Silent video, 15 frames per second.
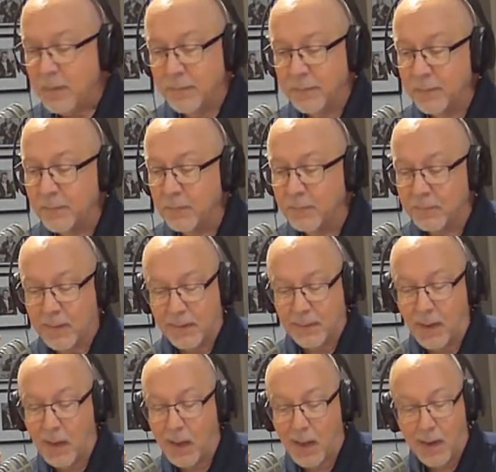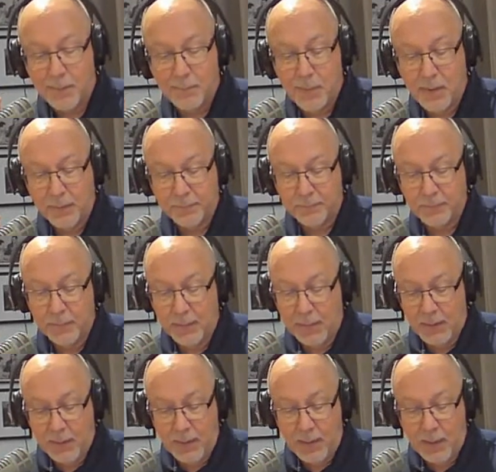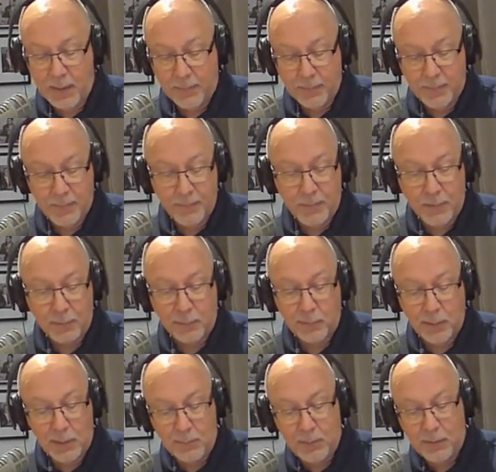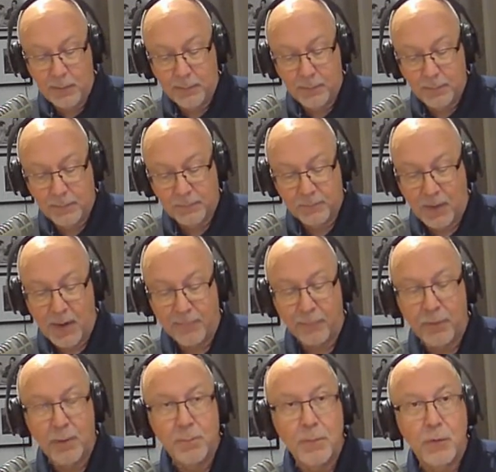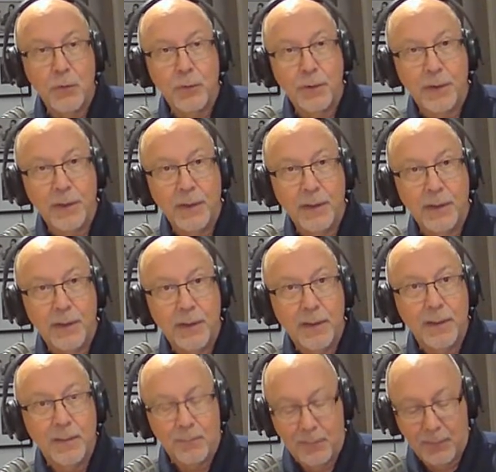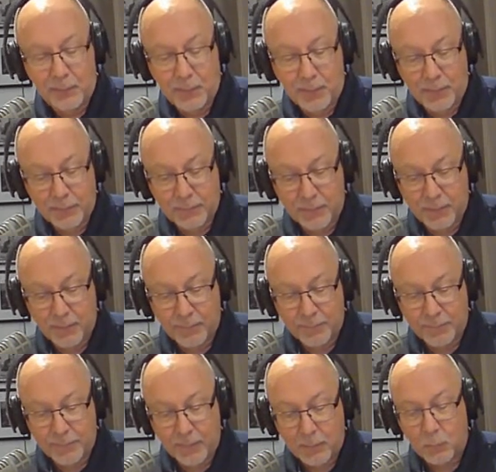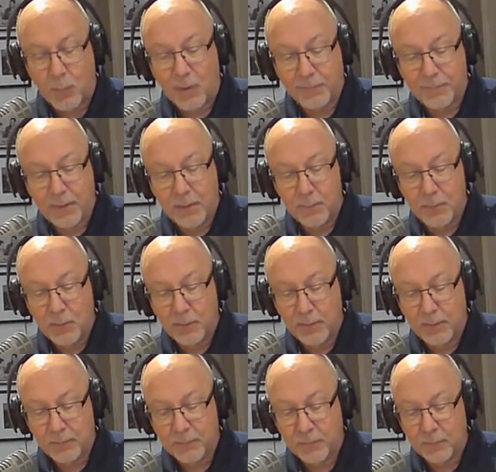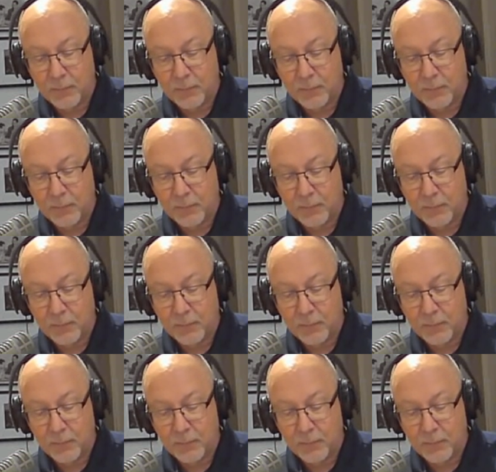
this is like a hot mess. And they're claiming sovereign immunity because of qualified immunity,